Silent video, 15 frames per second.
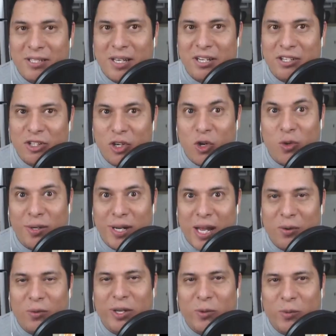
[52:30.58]
Musk and his neural
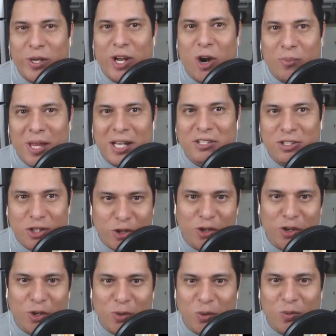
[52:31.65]
net, we hope that's
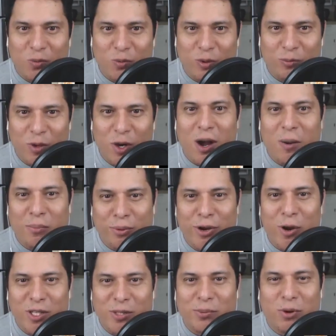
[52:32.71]
true. We all
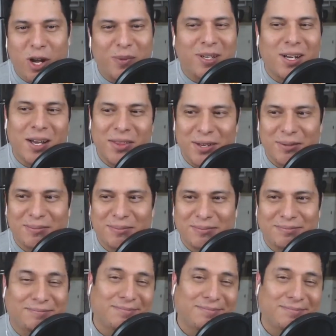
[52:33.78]
know it's probably not, though.